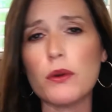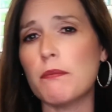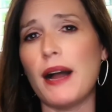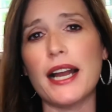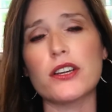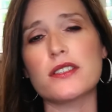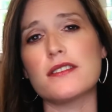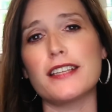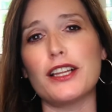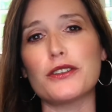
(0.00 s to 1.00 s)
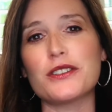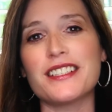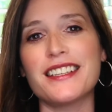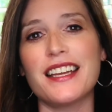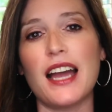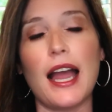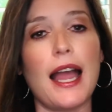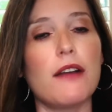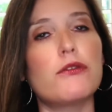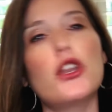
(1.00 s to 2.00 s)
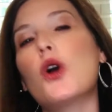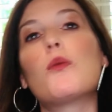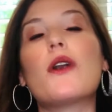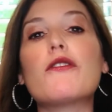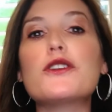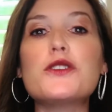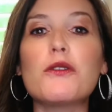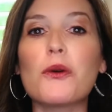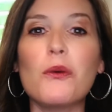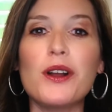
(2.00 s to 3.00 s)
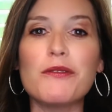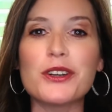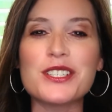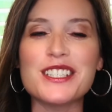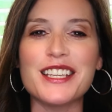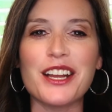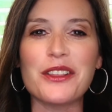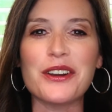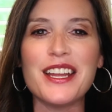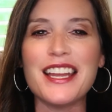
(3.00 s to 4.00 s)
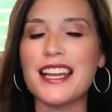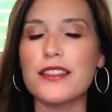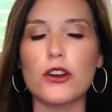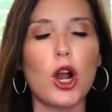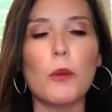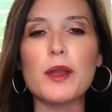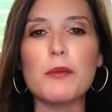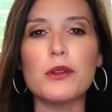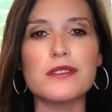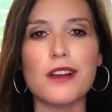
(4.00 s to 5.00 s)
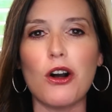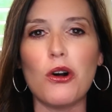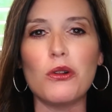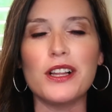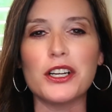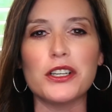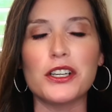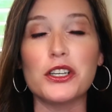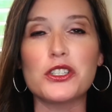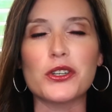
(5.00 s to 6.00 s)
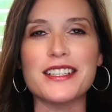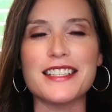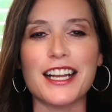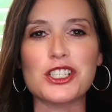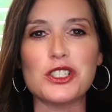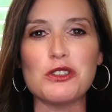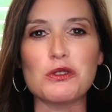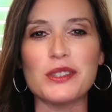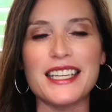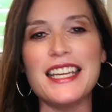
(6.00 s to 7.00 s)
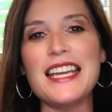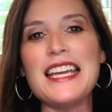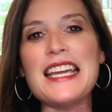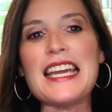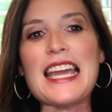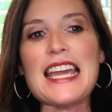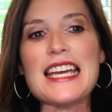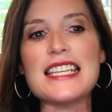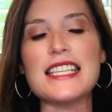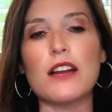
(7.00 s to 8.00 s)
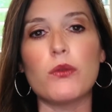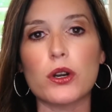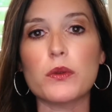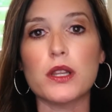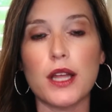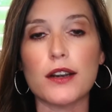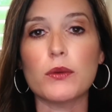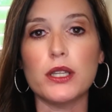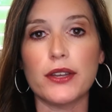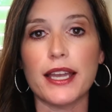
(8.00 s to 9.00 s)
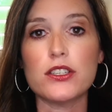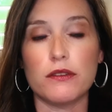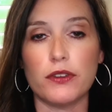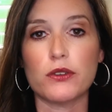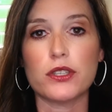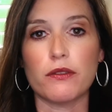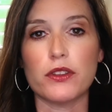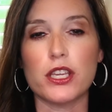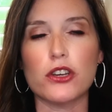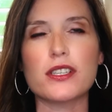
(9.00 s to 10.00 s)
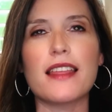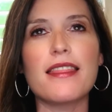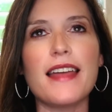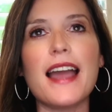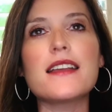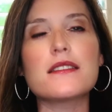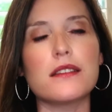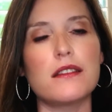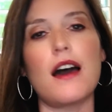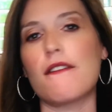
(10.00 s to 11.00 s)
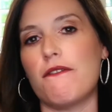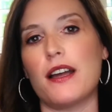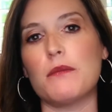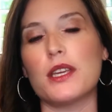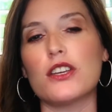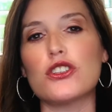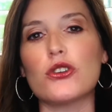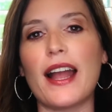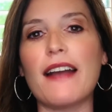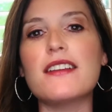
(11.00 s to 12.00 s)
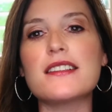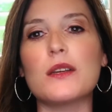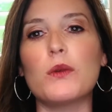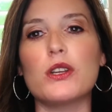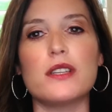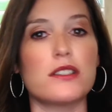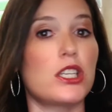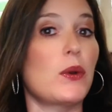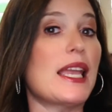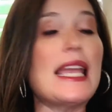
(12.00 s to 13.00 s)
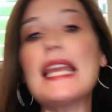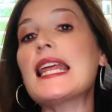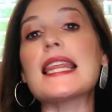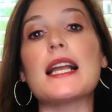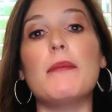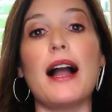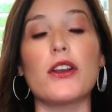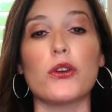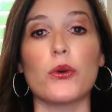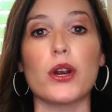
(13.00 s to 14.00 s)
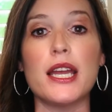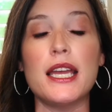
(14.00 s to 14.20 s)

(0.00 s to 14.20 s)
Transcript: with buyers and sellers. I have no preference over one versus the other. They're all people. It's all a good transaction usually. And I've worked with a lot of relocation folks over the years. And that is a lot of fun because you're having someone who doesn't know anything about your